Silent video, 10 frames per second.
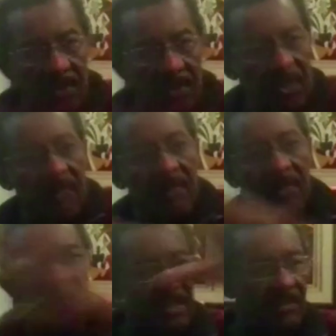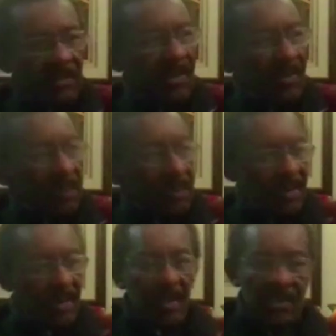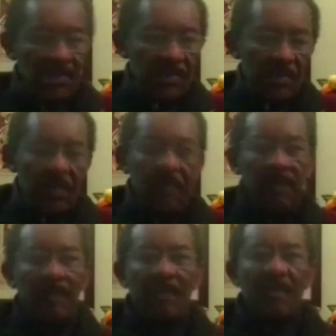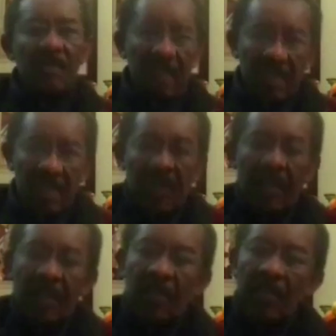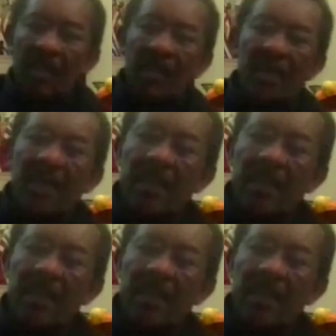know, Proseville, Pennsylvania, you you can't just, you know. So that's how it started going on.